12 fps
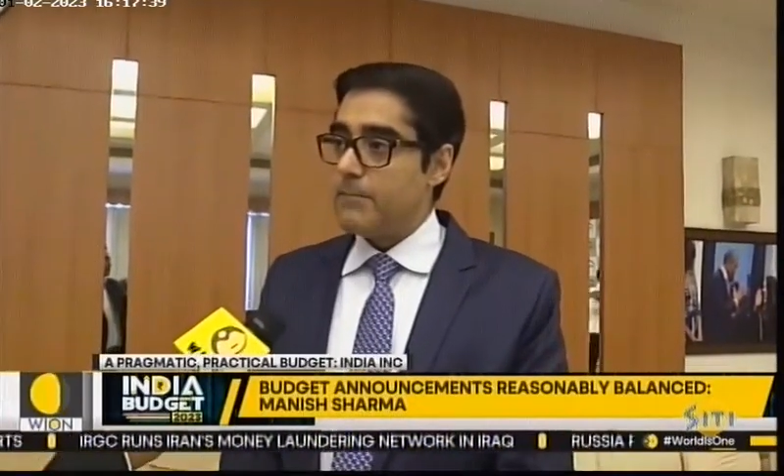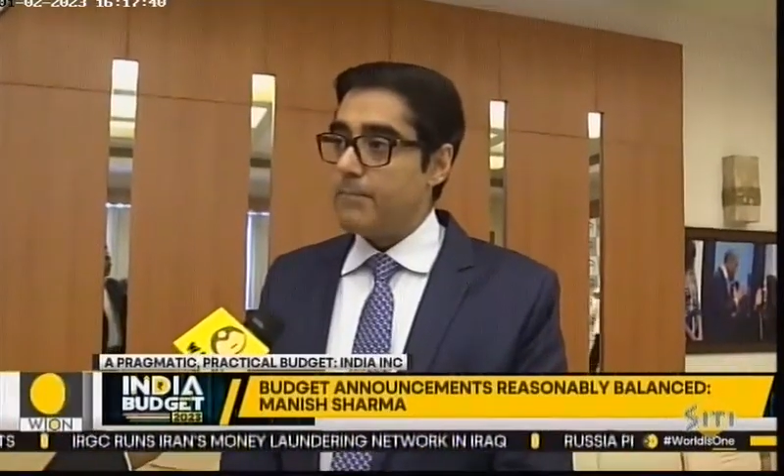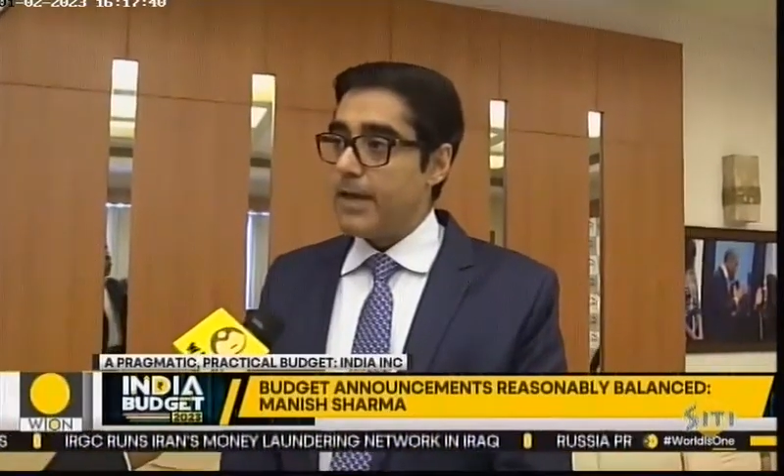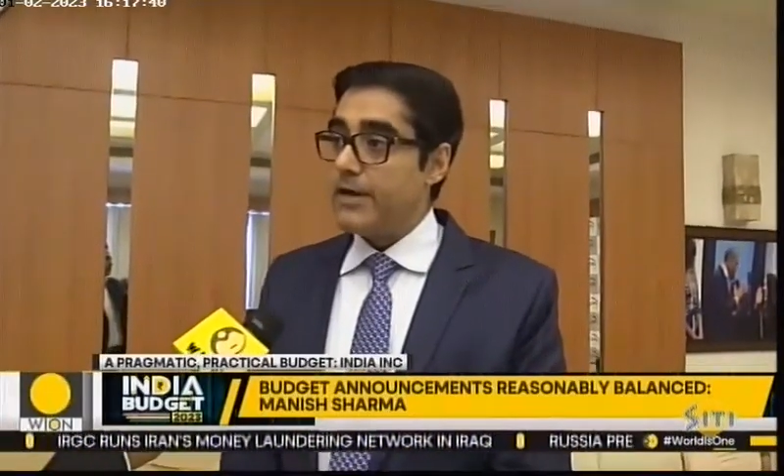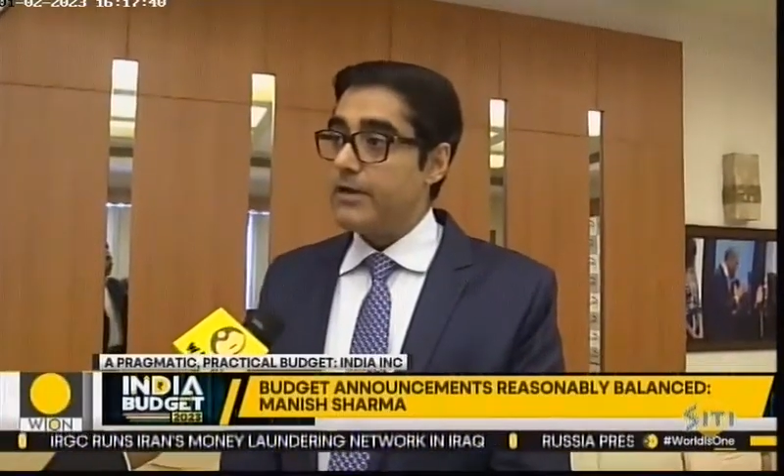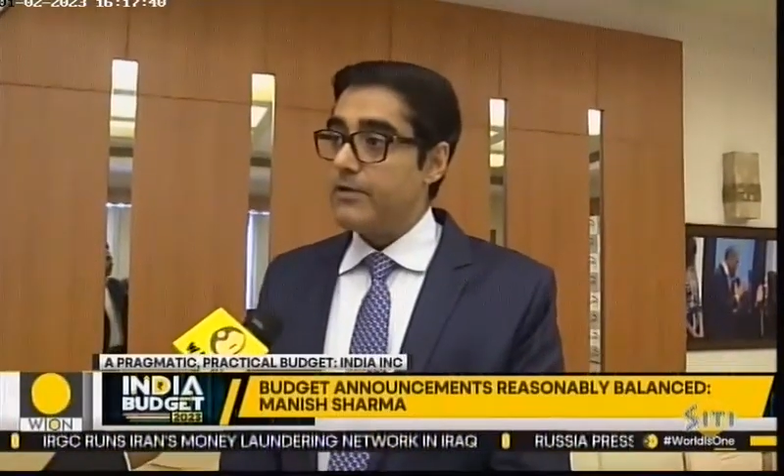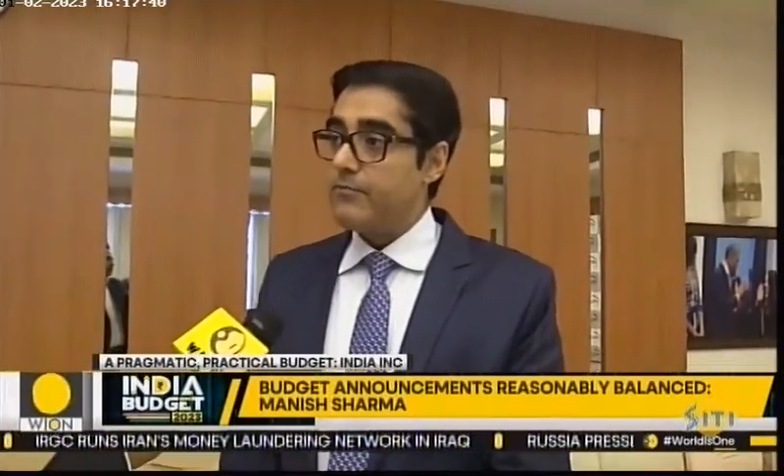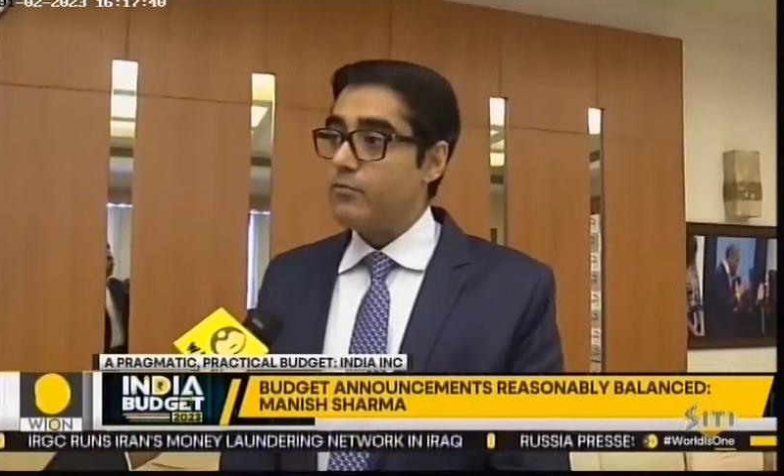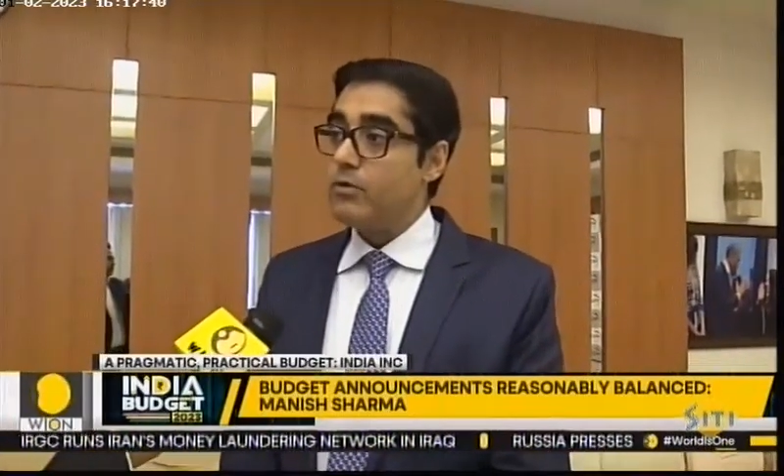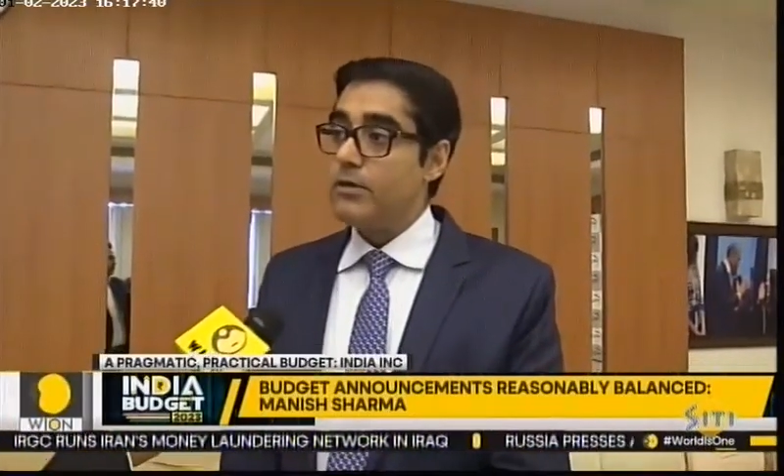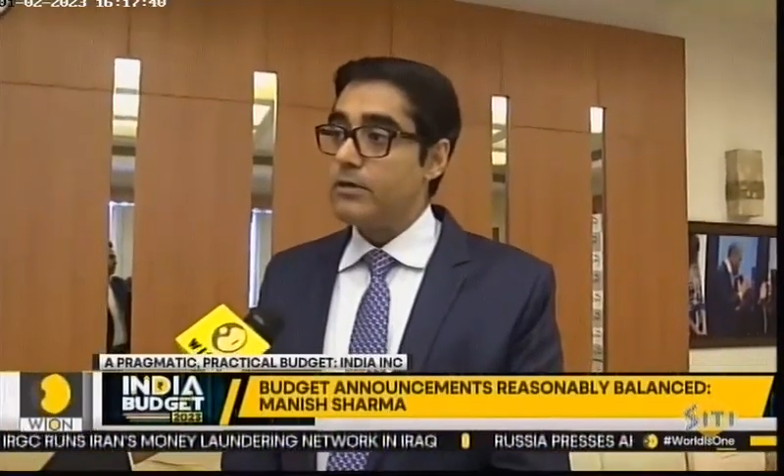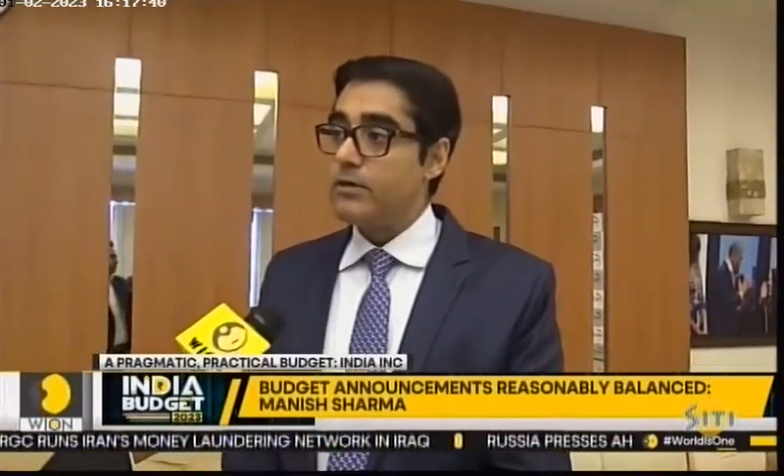comparative
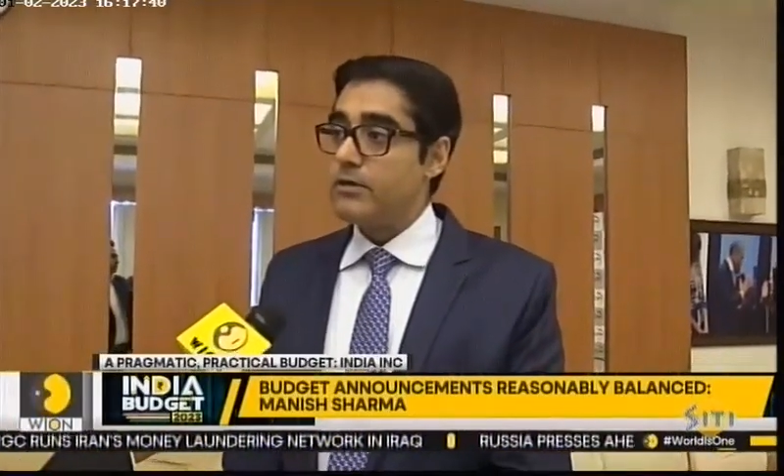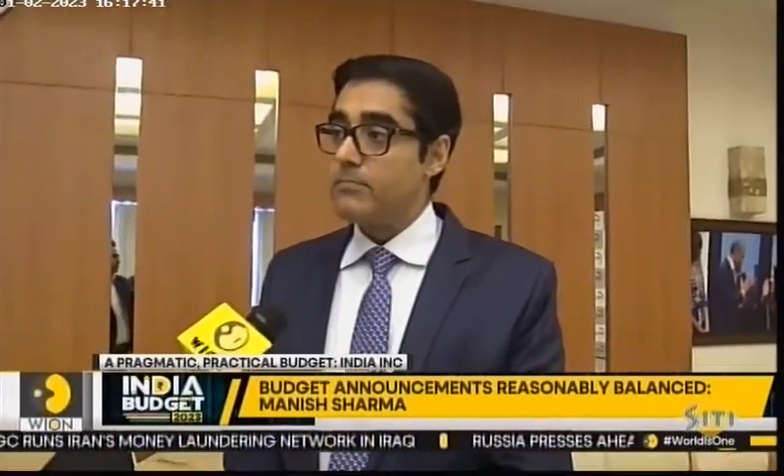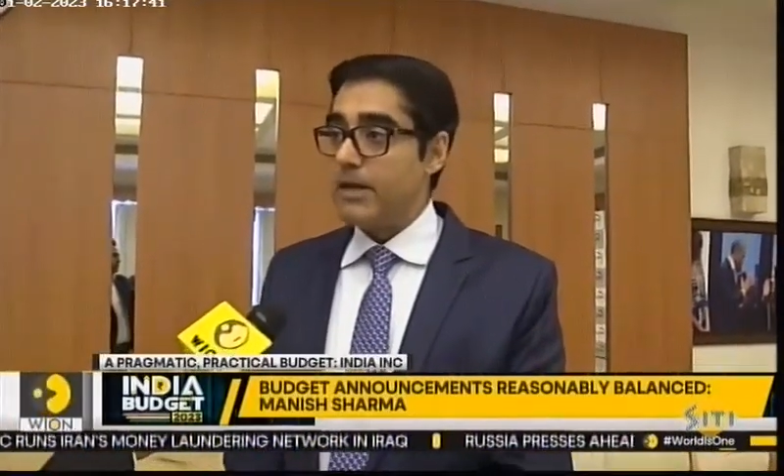to other